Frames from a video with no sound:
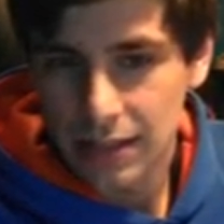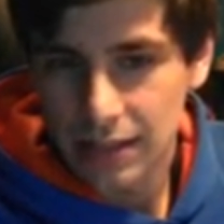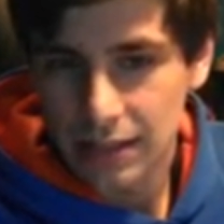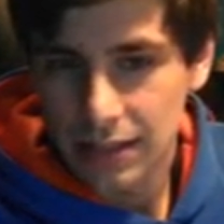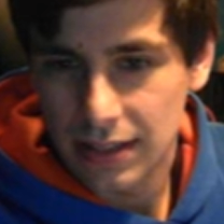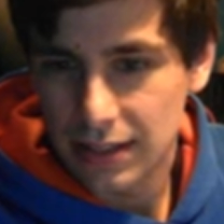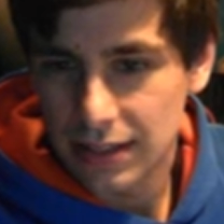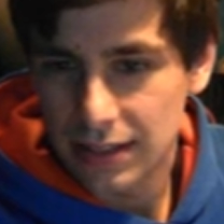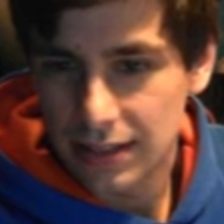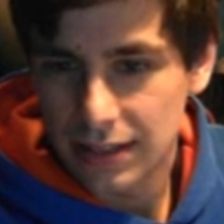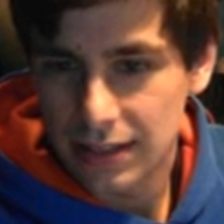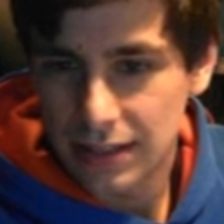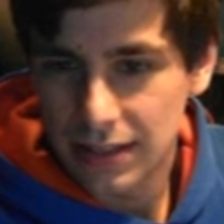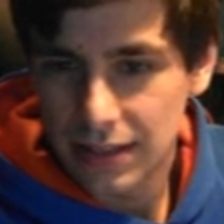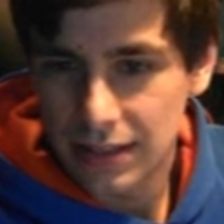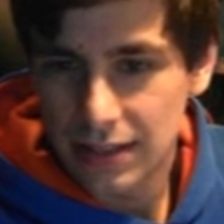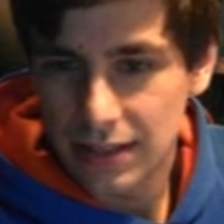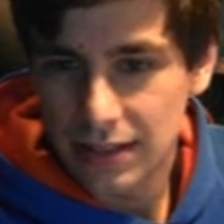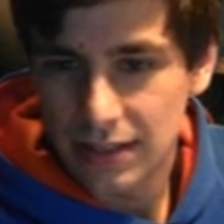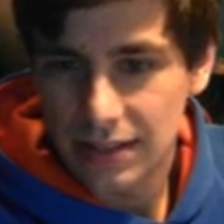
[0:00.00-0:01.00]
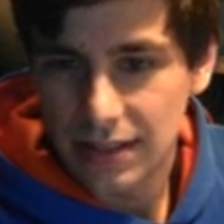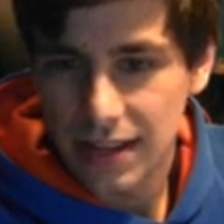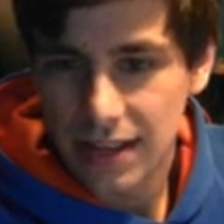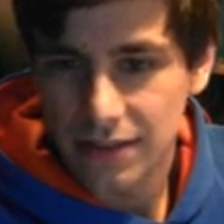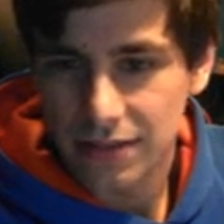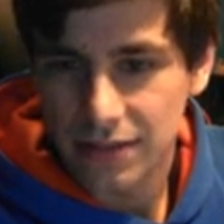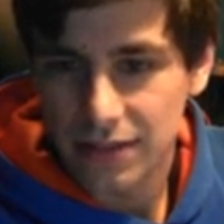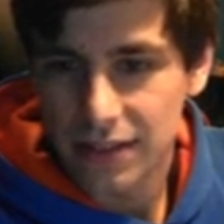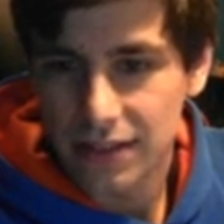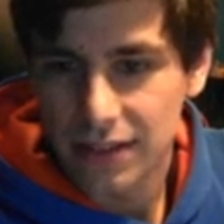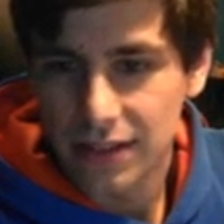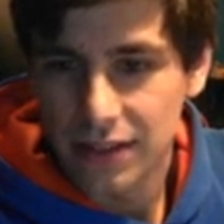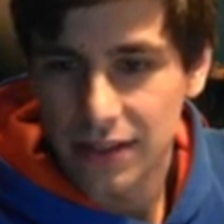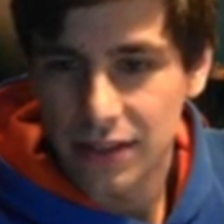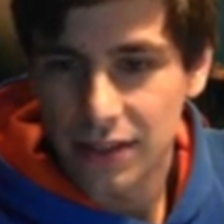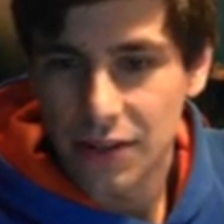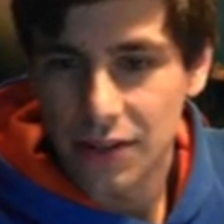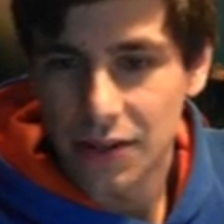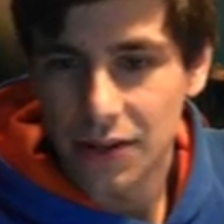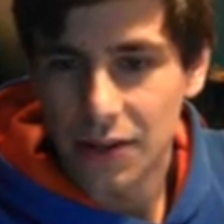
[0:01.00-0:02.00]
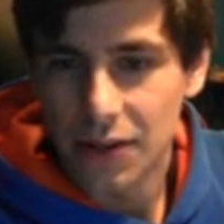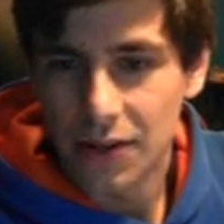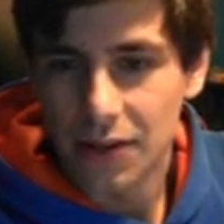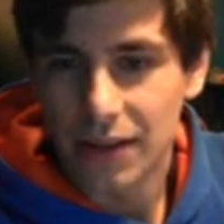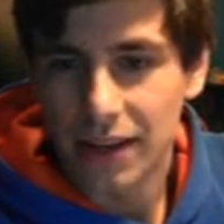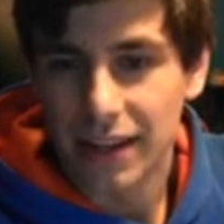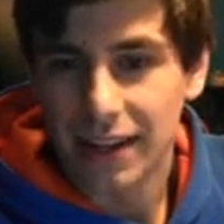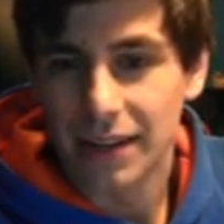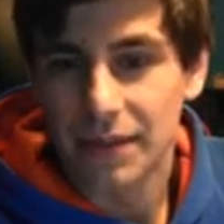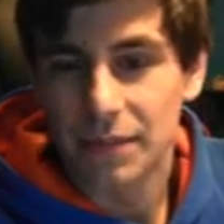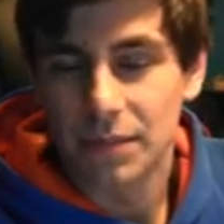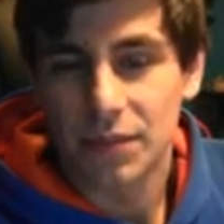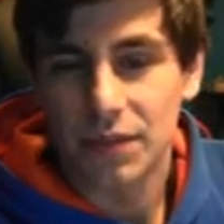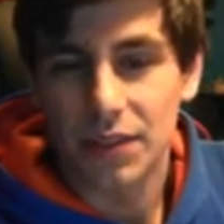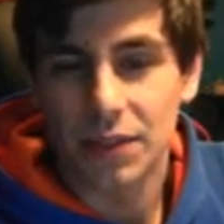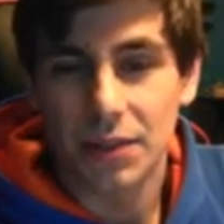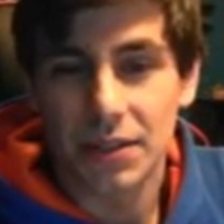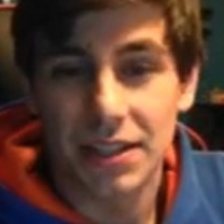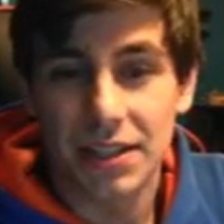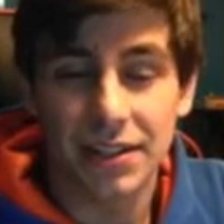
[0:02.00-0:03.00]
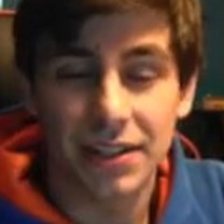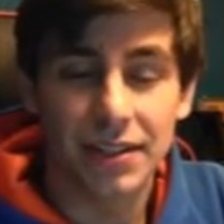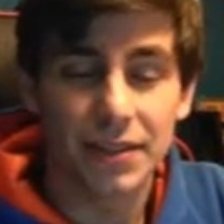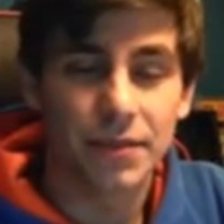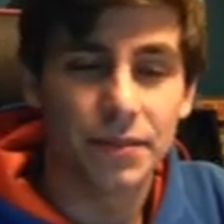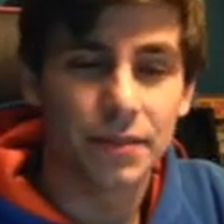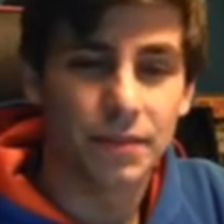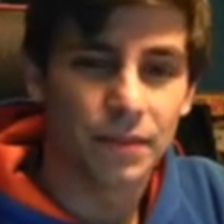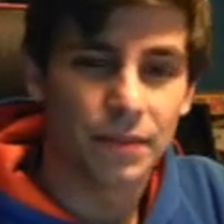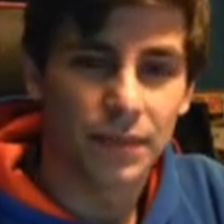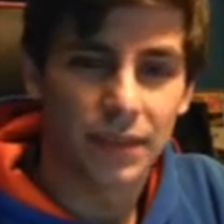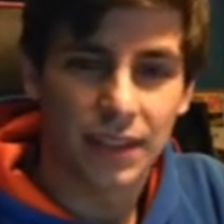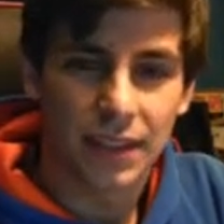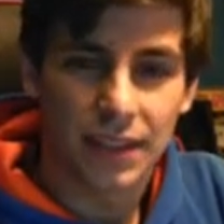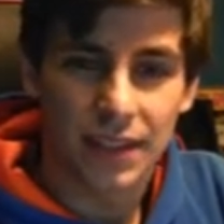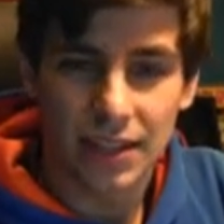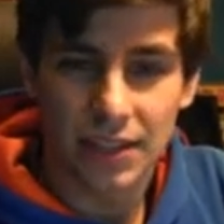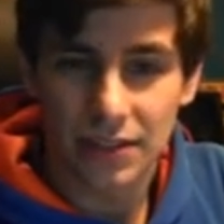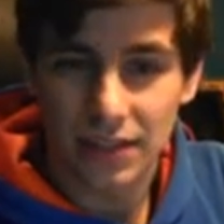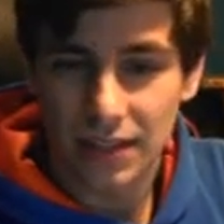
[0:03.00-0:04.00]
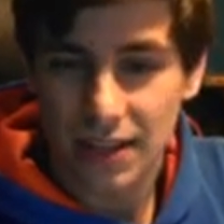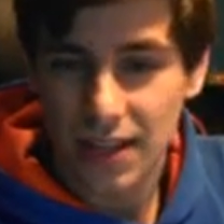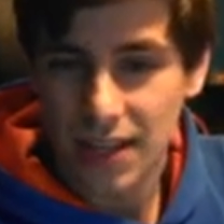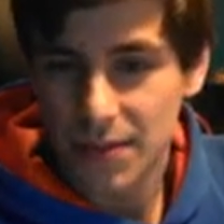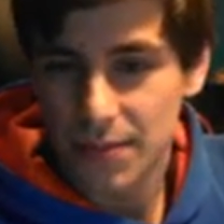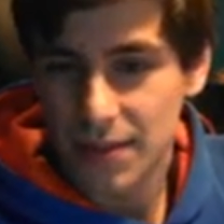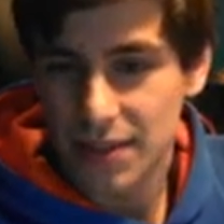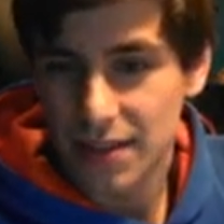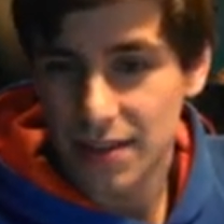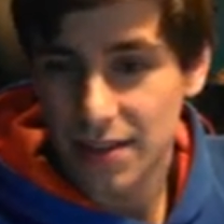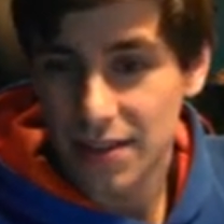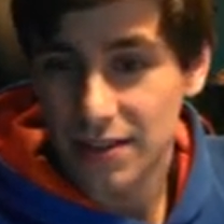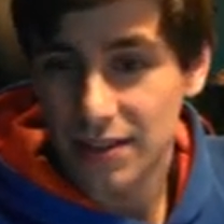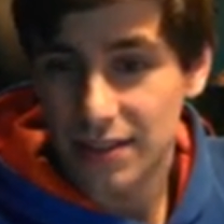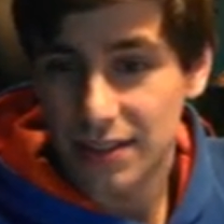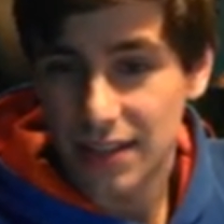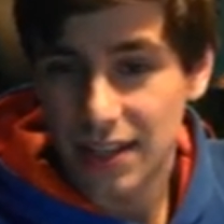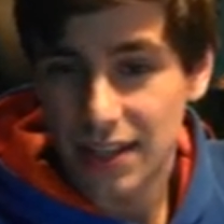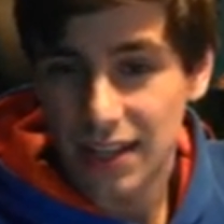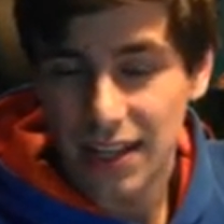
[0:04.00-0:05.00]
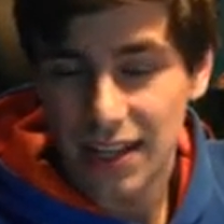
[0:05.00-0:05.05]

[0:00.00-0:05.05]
king to e7. Okay, so here the game is